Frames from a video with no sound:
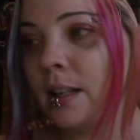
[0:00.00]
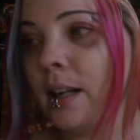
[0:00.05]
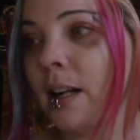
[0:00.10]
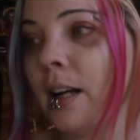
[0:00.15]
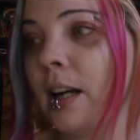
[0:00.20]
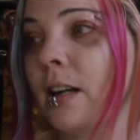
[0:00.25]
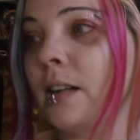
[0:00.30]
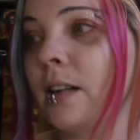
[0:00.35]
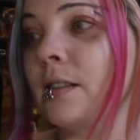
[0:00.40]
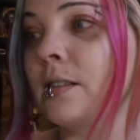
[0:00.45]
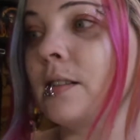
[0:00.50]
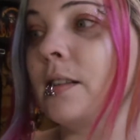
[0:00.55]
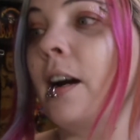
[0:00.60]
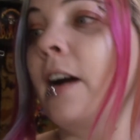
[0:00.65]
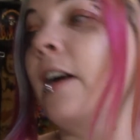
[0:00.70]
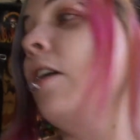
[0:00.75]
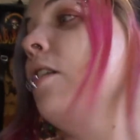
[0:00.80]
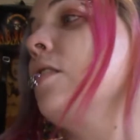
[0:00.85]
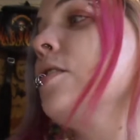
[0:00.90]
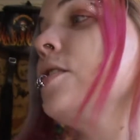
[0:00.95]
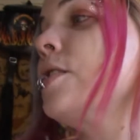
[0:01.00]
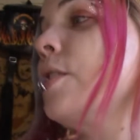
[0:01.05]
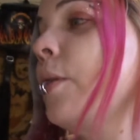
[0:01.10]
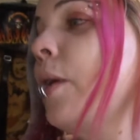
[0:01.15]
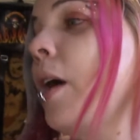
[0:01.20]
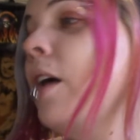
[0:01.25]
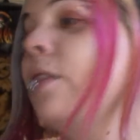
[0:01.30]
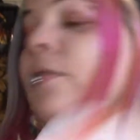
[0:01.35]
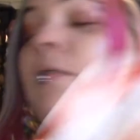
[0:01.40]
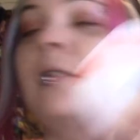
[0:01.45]
And I also
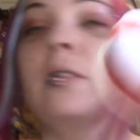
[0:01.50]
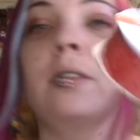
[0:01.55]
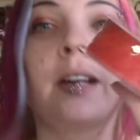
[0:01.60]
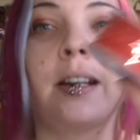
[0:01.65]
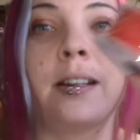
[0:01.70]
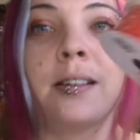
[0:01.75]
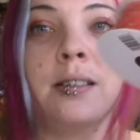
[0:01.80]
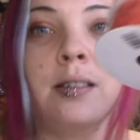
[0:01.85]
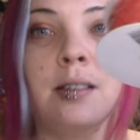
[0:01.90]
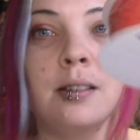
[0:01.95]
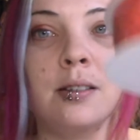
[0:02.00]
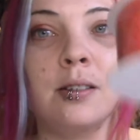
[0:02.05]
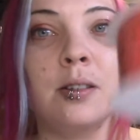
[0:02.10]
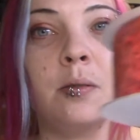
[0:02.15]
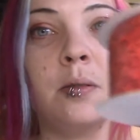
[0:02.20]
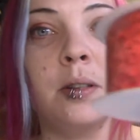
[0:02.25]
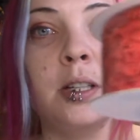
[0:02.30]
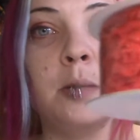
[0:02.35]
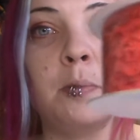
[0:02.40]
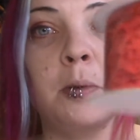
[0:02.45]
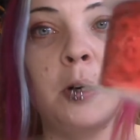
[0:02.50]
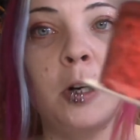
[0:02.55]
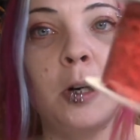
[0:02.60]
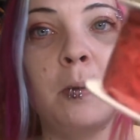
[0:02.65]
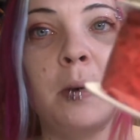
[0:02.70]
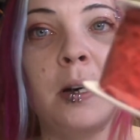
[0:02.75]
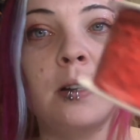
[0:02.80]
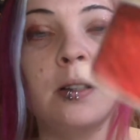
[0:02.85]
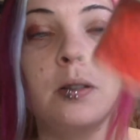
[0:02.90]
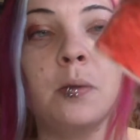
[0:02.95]
have lace to
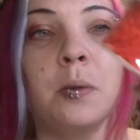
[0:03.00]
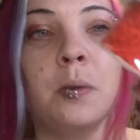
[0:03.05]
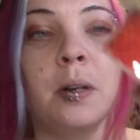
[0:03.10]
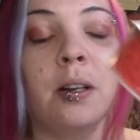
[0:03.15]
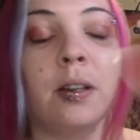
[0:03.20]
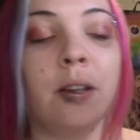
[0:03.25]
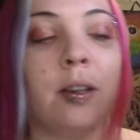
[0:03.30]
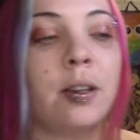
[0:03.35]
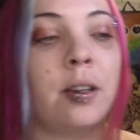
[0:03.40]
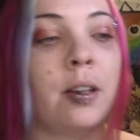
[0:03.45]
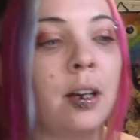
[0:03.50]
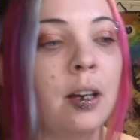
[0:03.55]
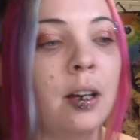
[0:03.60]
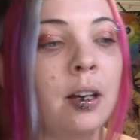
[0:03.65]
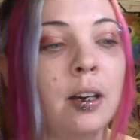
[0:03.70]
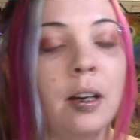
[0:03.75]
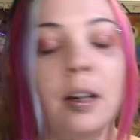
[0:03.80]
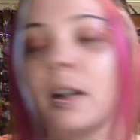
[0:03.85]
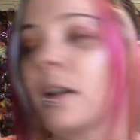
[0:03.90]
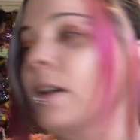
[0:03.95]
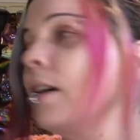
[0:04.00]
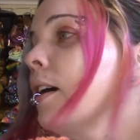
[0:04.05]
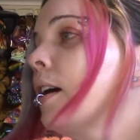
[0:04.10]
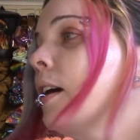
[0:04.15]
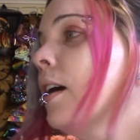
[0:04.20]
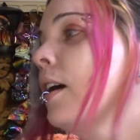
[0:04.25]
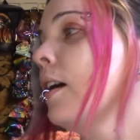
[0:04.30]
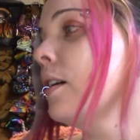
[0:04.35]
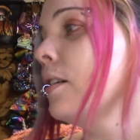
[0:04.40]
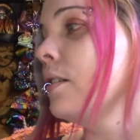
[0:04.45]
experiment with.
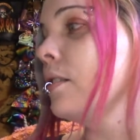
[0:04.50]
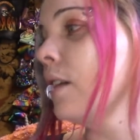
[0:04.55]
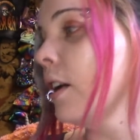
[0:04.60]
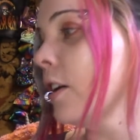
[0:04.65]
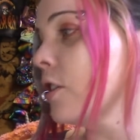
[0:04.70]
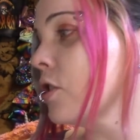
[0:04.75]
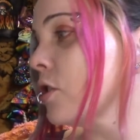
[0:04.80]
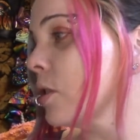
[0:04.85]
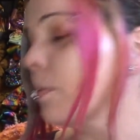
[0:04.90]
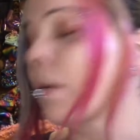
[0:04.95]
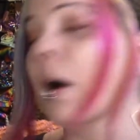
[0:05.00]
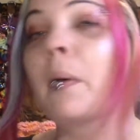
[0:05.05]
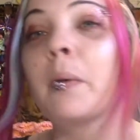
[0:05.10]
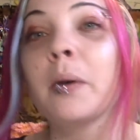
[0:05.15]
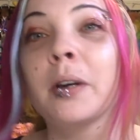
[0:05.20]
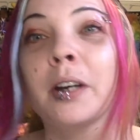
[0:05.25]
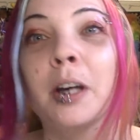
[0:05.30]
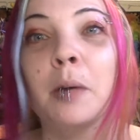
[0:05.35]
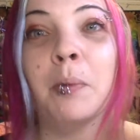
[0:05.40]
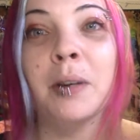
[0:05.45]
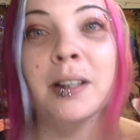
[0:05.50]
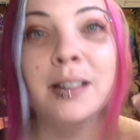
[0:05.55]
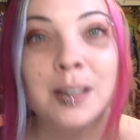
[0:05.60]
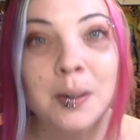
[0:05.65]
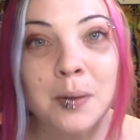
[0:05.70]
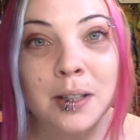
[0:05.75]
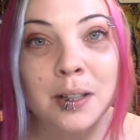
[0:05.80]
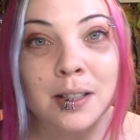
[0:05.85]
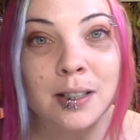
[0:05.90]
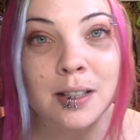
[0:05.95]
And I should probably get my
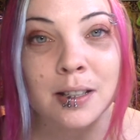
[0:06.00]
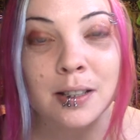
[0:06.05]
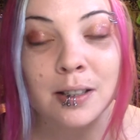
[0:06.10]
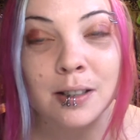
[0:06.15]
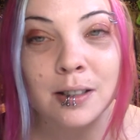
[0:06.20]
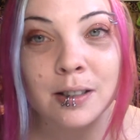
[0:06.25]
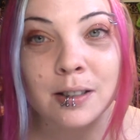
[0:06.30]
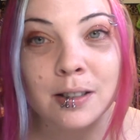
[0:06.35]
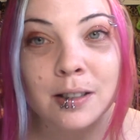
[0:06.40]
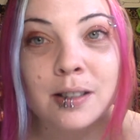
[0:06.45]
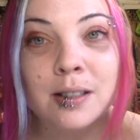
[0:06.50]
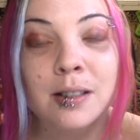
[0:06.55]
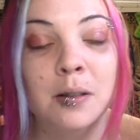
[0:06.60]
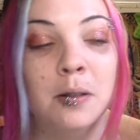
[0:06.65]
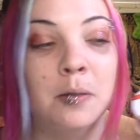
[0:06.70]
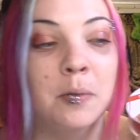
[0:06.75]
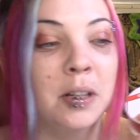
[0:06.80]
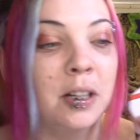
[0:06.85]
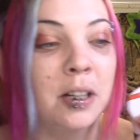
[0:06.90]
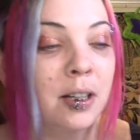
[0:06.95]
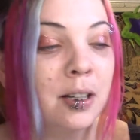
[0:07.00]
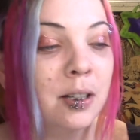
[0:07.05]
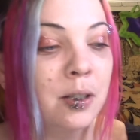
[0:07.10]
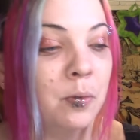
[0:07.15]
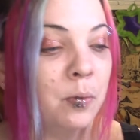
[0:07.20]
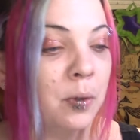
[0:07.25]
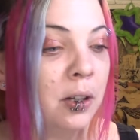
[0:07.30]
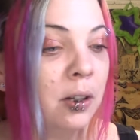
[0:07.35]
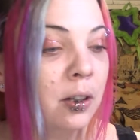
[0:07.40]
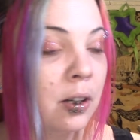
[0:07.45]
sewing scissors because
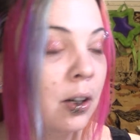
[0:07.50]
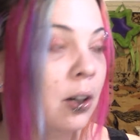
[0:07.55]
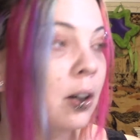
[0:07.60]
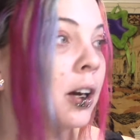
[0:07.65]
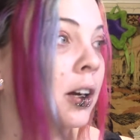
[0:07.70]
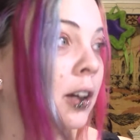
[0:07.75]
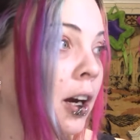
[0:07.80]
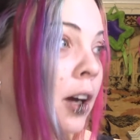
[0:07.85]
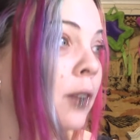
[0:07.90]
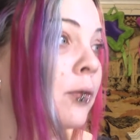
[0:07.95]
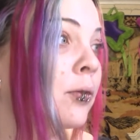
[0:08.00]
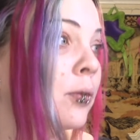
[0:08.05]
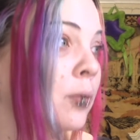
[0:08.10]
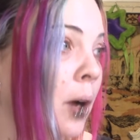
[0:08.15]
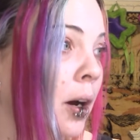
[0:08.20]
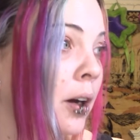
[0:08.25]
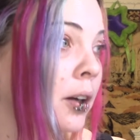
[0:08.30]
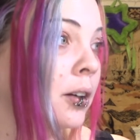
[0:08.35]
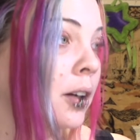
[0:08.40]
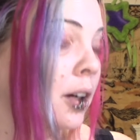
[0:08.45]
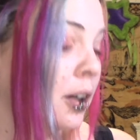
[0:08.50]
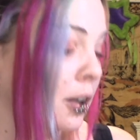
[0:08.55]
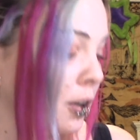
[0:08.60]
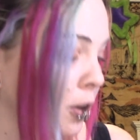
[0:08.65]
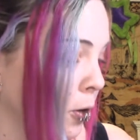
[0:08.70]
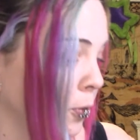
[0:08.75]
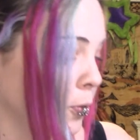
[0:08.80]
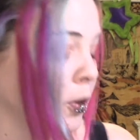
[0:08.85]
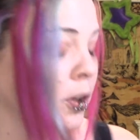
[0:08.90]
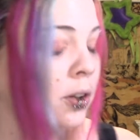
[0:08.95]
and I have thread, and
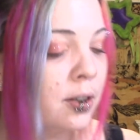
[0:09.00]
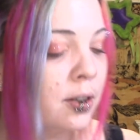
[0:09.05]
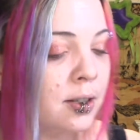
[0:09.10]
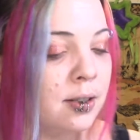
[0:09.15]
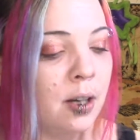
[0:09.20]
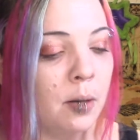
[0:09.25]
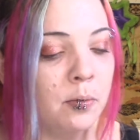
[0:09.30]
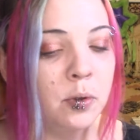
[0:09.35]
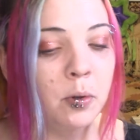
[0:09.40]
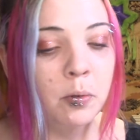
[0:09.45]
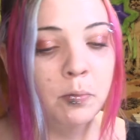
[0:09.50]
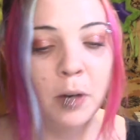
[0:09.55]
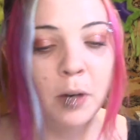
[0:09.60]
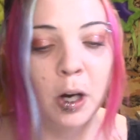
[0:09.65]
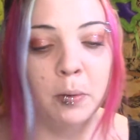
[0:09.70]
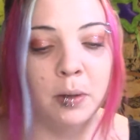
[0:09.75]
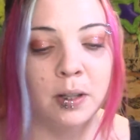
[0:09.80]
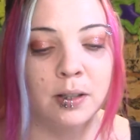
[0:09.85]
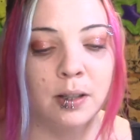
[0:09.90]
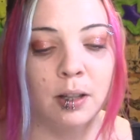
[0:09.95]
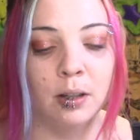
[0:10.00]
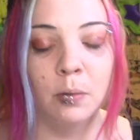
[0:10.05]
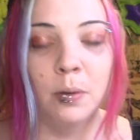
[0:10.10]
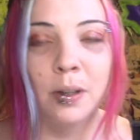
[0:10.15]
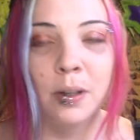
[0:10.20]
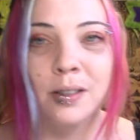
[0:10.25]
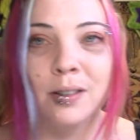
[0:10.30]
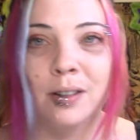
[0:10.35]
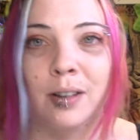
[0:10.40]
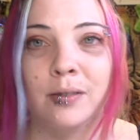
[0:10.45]
hopefully this comes with bobbins,
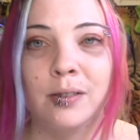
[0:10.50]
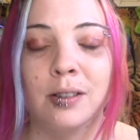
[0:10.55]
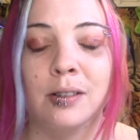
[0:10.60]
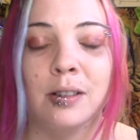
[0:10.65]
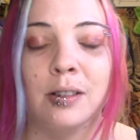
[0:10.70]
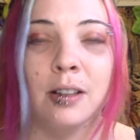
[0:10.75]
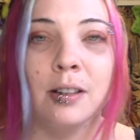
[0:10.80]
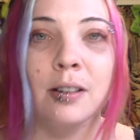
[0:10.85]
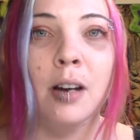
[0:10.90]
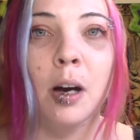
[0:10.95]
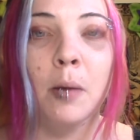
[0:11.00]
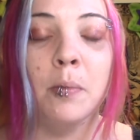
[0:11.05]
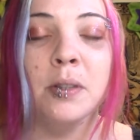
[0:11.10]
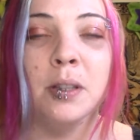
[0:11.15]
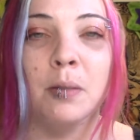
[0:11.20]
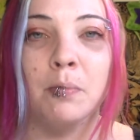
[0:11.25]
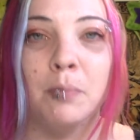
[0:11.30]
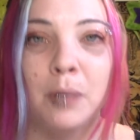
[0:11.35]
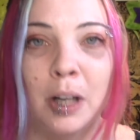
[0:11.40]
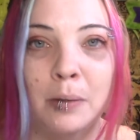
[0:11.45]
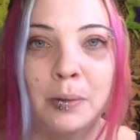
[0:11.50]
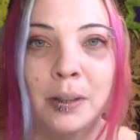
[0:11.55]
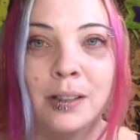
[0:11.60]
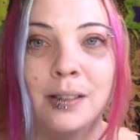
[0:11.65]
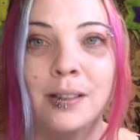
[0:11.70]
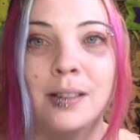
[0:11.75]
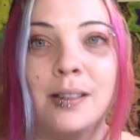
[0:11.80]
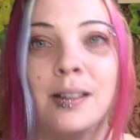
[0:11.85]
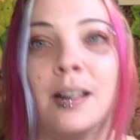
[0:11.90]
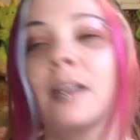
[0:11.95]
otherwise I'll have to dig up some
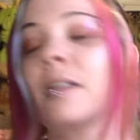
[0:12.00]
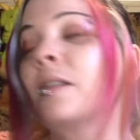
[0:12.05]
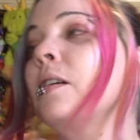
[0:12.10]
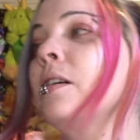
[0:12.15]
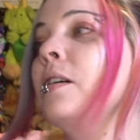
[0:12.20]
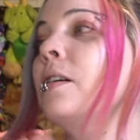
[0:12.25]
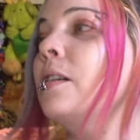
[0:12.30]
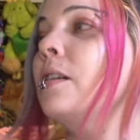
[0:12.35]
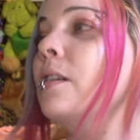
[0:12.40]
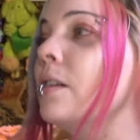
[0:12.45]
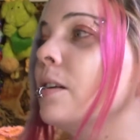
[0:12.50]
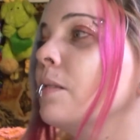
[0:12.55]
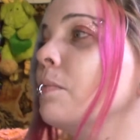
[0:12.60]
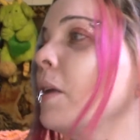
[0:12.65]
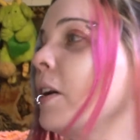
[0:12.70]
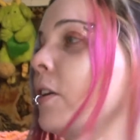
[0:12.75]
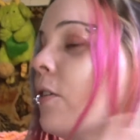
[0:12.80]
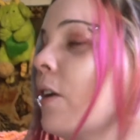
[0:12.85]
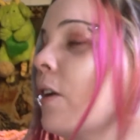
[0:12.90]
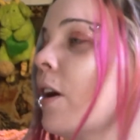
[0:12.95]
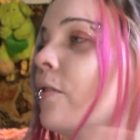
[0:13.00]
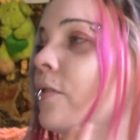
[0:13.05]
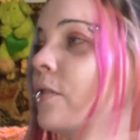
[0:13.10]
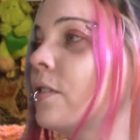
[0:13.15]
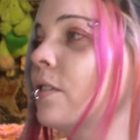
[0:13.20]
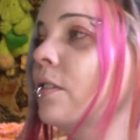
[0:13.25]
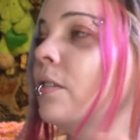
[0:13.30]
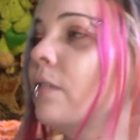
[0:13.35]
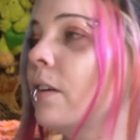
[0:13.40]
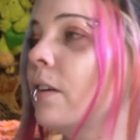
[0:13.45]
bobbins in my craft
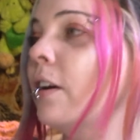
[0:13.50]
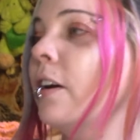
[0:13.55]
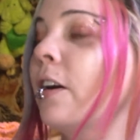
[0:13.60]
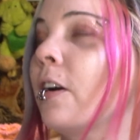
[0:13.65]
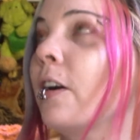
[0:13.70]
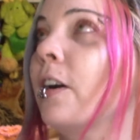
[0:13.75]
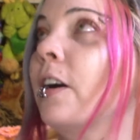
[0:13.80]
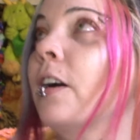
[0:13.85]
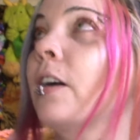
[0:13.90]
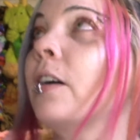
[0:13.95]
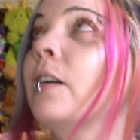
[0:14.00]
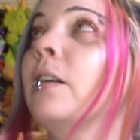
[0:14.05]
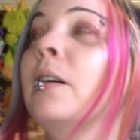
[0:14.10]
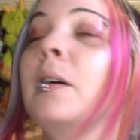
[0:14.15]
area.